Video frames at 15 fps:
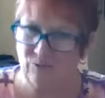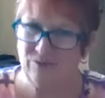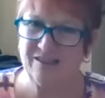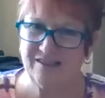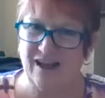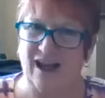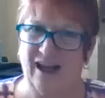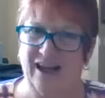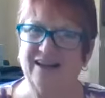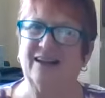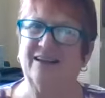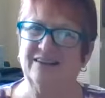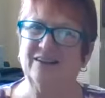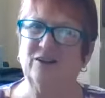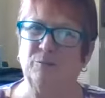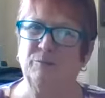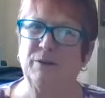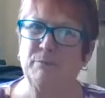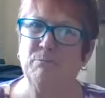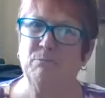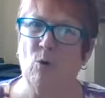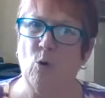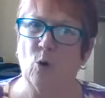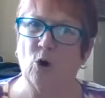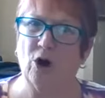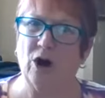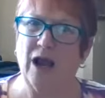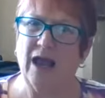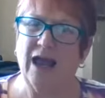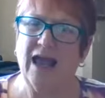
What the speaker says: outside a little bit more.